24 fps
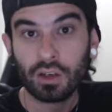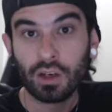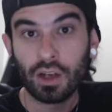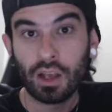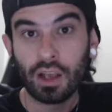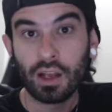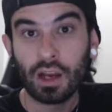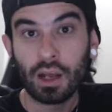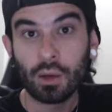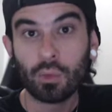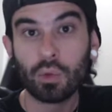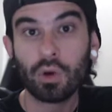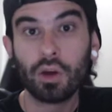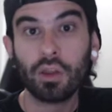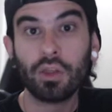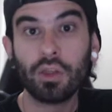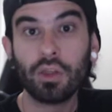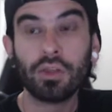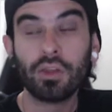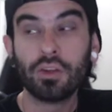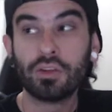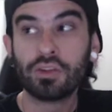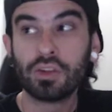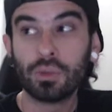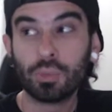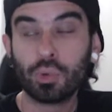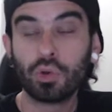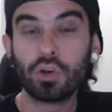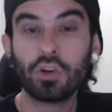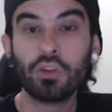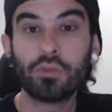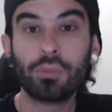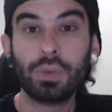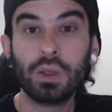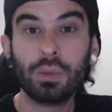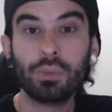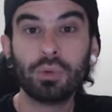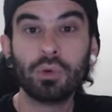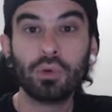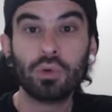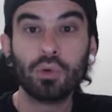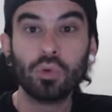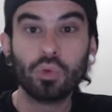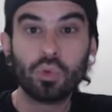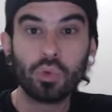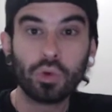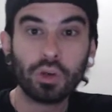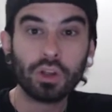And I want the support of people
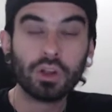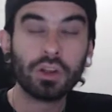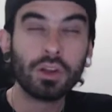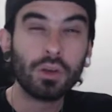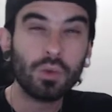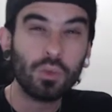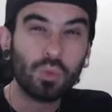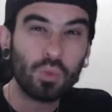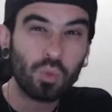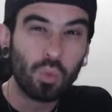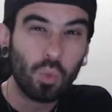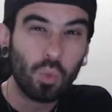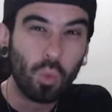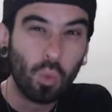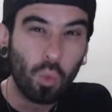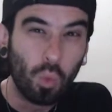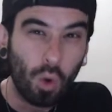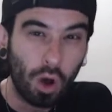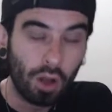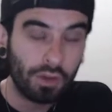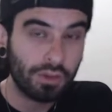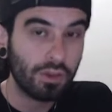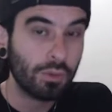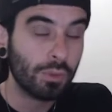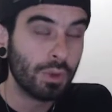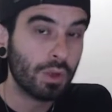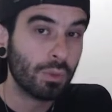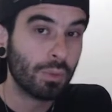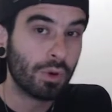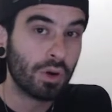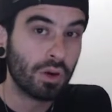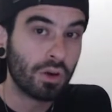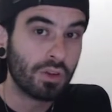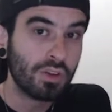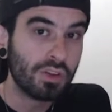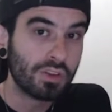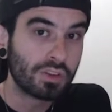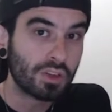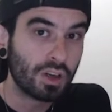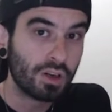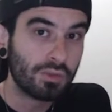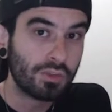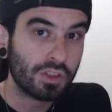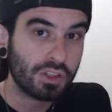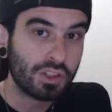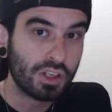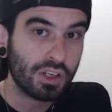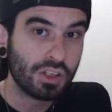who really want to be a part of these
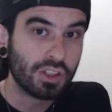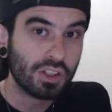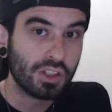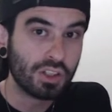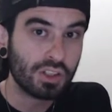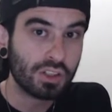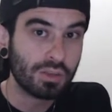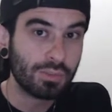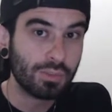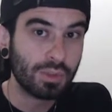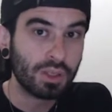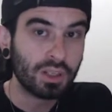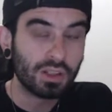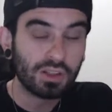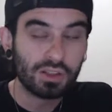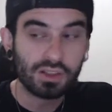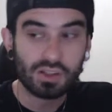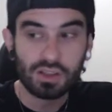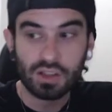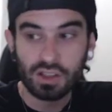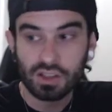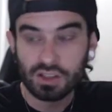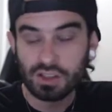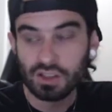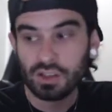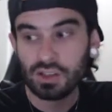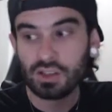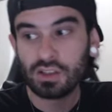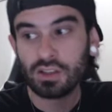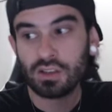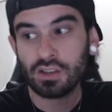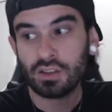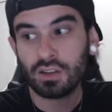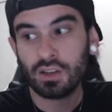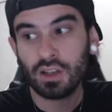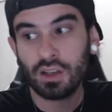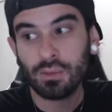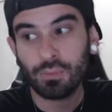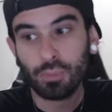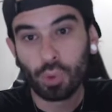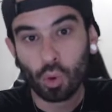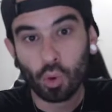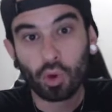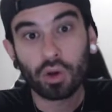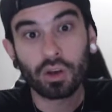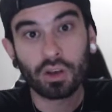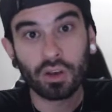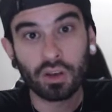conversations, because this is
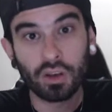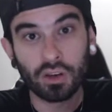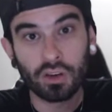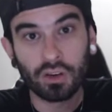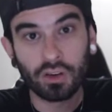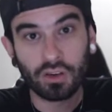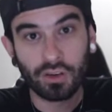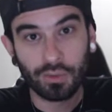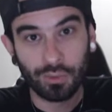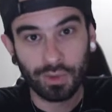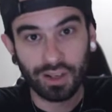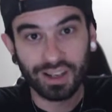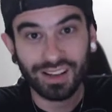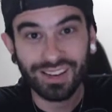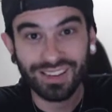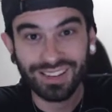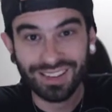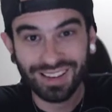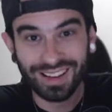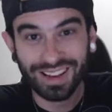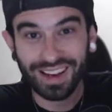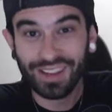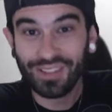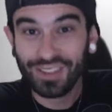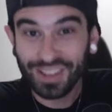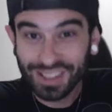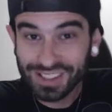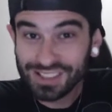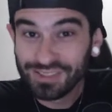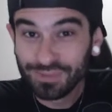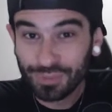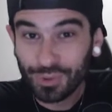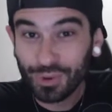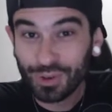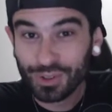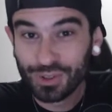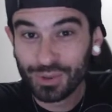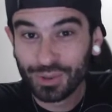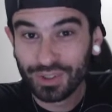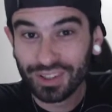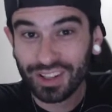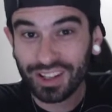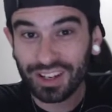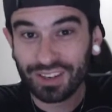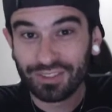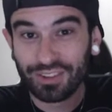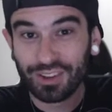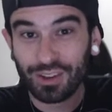important to me. And I think it's important to a
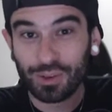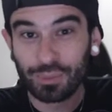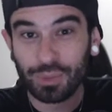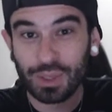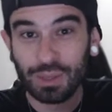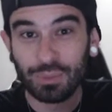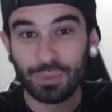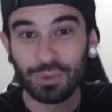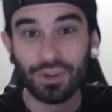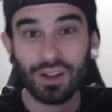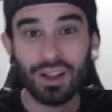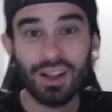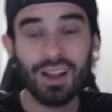lot of other people.